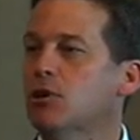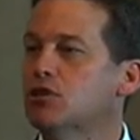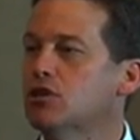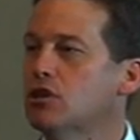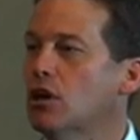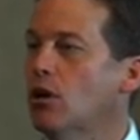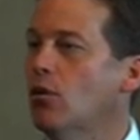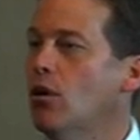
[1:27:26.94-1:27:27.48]

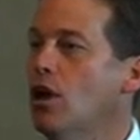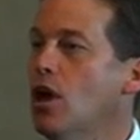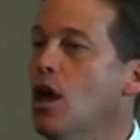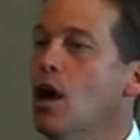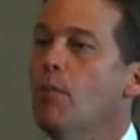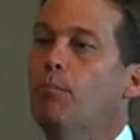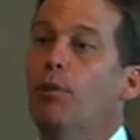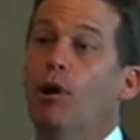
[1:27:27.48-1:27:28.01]
months ago,
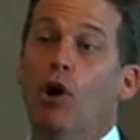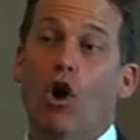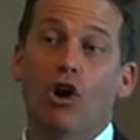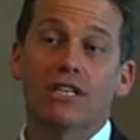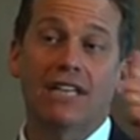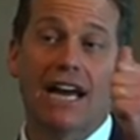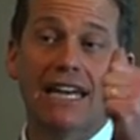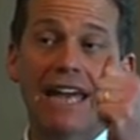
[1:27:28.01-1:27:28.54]
but
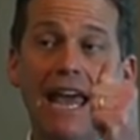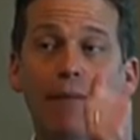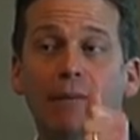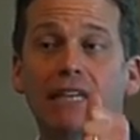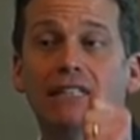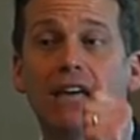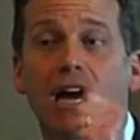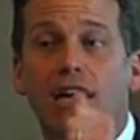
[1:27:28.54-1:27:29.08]
our
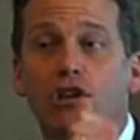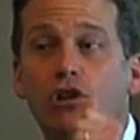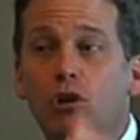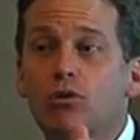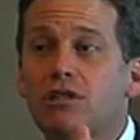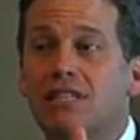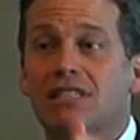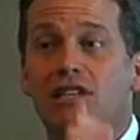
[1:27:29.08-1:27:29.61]
dynamic
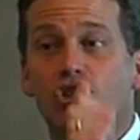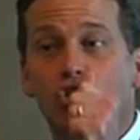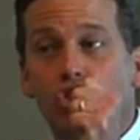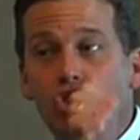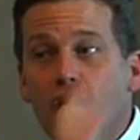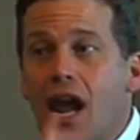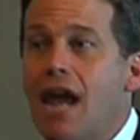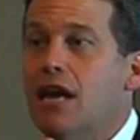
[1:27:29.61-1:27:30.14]
diagnosis has
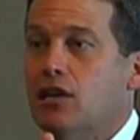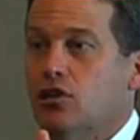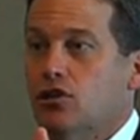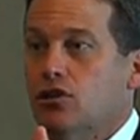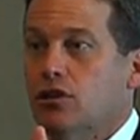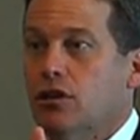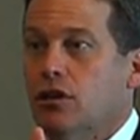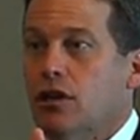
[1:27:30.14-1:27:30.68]

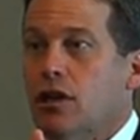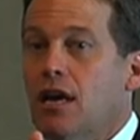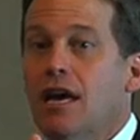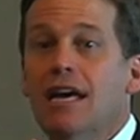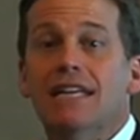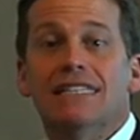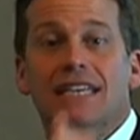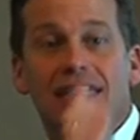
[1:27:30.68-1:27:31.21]
changed.
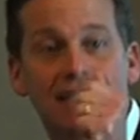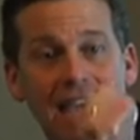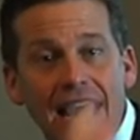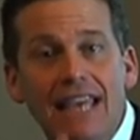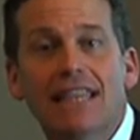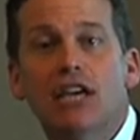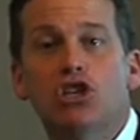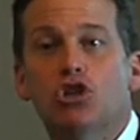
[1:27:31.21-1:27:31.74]

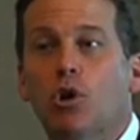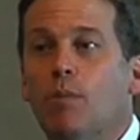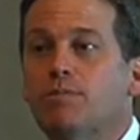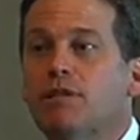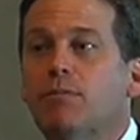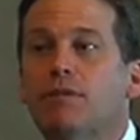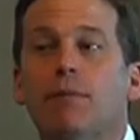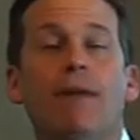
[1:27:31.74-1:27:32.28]
Today, they show up
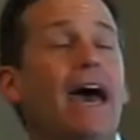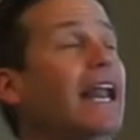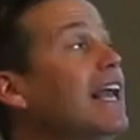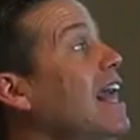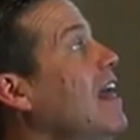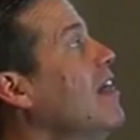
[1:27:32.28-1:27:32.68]
symptomatic.